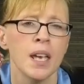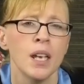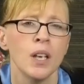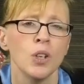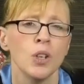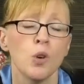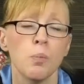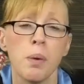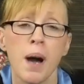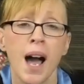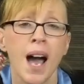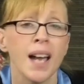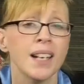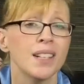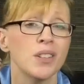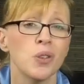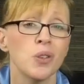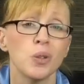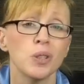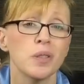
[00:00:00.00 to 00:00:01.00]
Your part
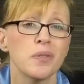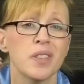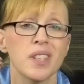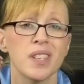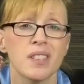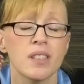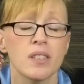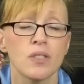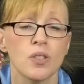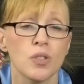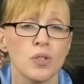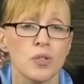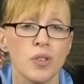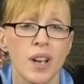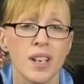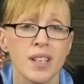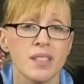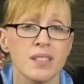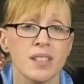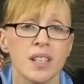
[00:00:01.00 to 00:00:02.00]
in all of this is to
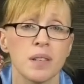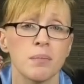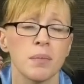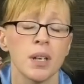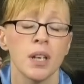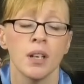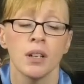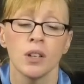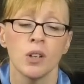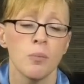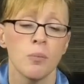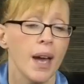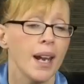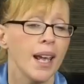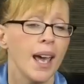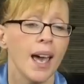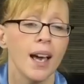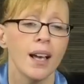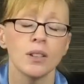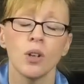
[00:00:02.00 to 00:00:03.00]
trust Him, no matter
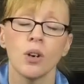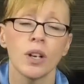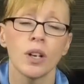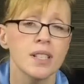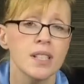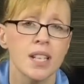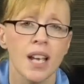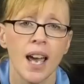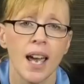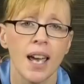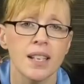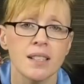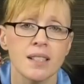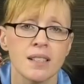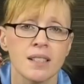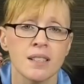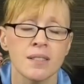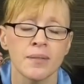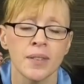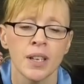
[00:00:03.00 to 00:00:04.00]
how long it
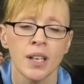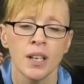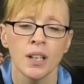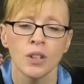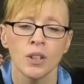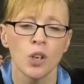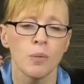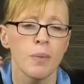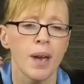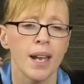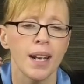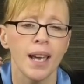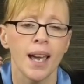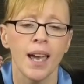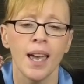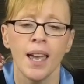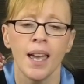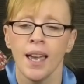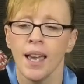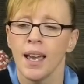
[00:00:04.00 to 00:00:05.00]
takes, no
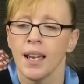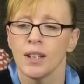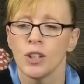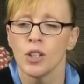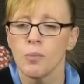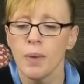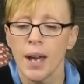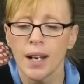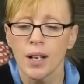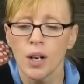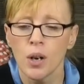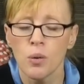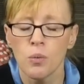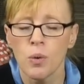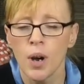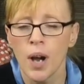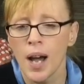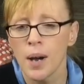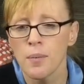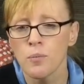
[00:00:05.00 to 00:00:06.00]
matter
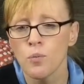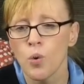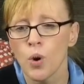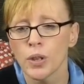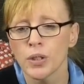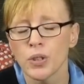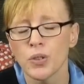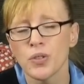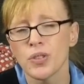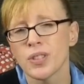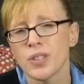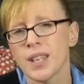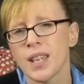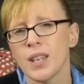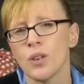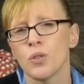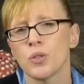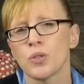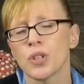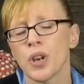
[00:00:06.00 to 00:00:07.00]
what you
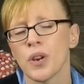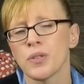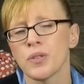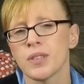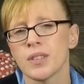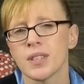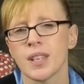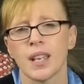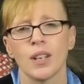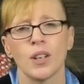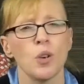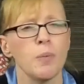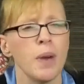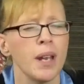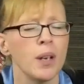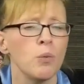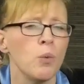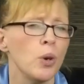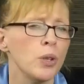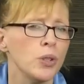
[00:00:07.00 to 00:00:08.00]
see or don't see, no
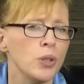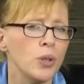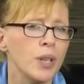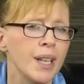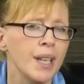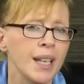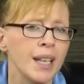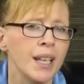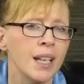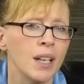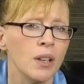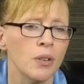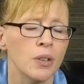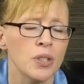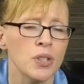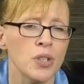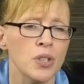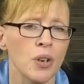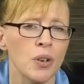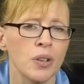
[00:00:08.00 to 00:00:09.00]
matter what you hear
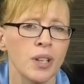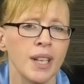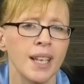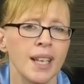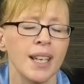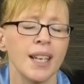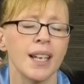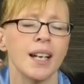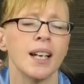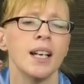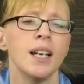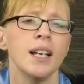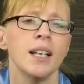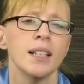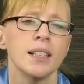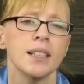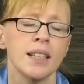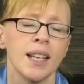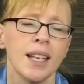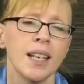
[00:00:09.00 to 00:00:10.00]
and don't hear.
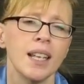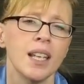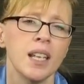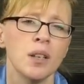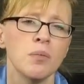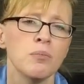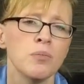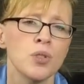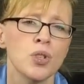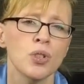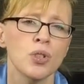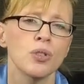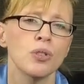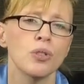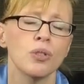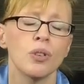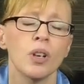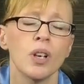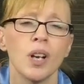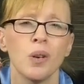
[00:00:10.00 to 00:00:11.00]
Let Him
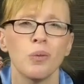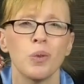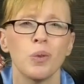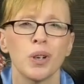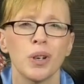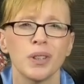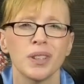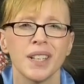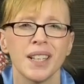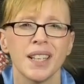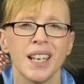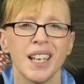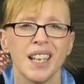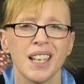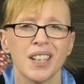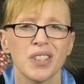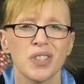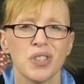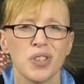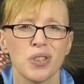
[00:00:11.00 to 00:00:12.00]
do what only He
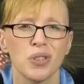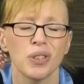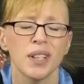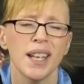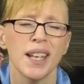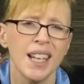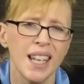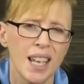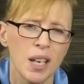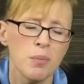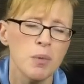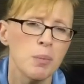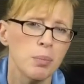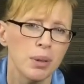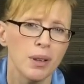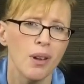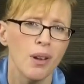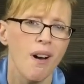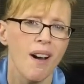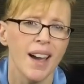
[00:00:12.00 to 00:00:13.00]
can do. Let Him
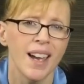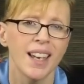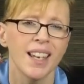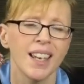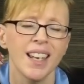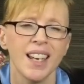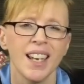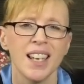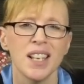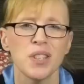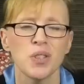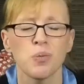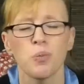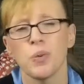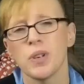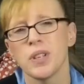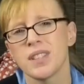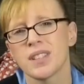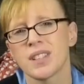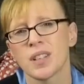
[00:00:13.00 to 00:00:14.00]
apply His
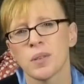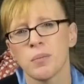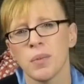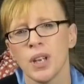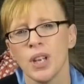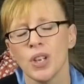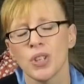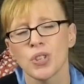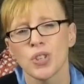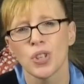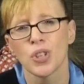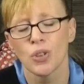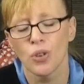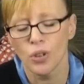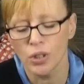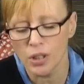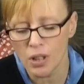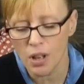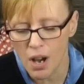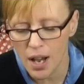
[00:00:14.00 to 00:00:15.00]
wisdom to
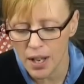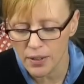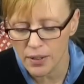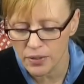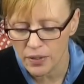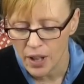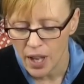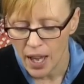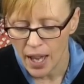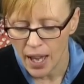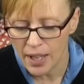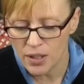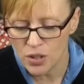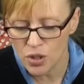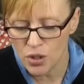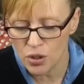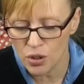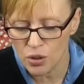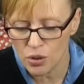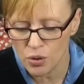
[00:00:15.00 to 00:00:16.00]
your life and
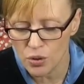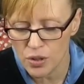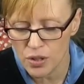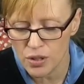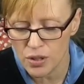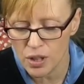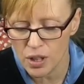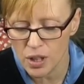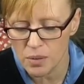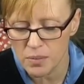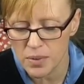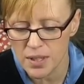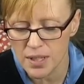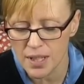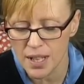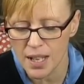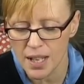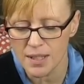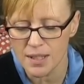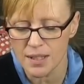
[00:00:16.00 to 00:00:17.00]
to your
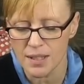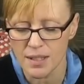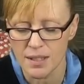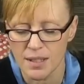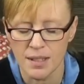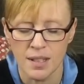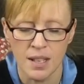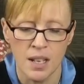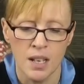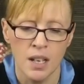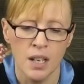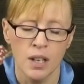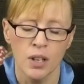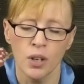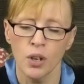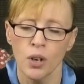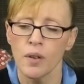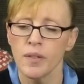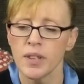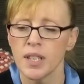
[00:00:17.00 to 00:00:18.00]
circumstances. You
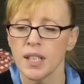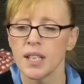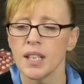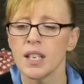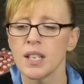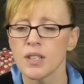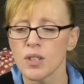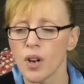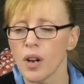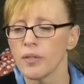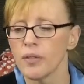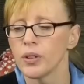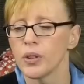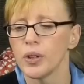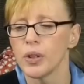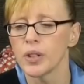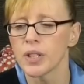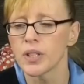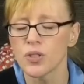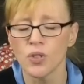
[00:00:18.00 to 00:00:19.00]
know, over the years I've
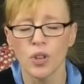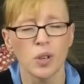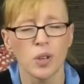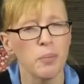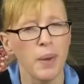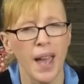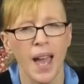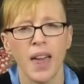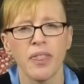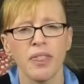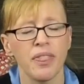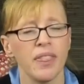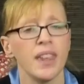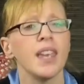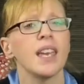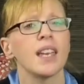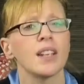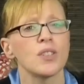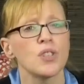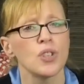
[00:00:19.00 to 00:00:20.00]
learned it's not a bad
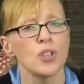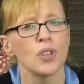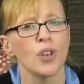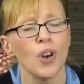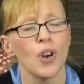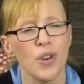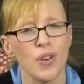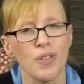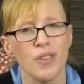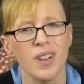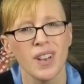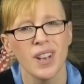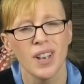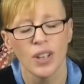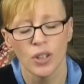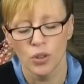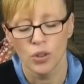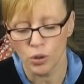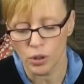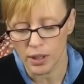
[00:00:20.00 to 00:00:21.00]
thing to know
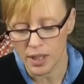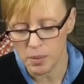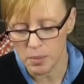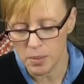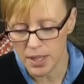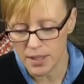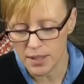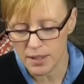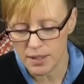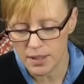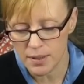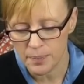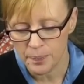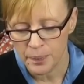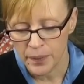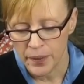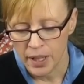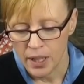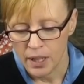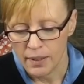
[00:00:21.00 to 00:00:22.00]
your limits.
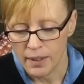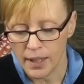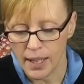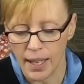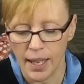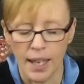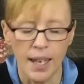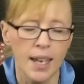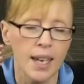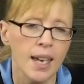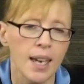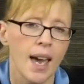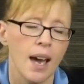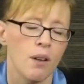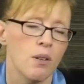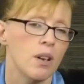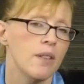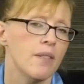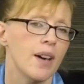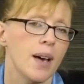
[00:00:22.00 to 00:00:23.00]
The key,
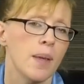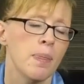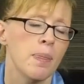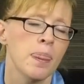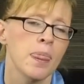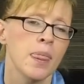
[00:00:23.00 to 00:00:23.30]
however,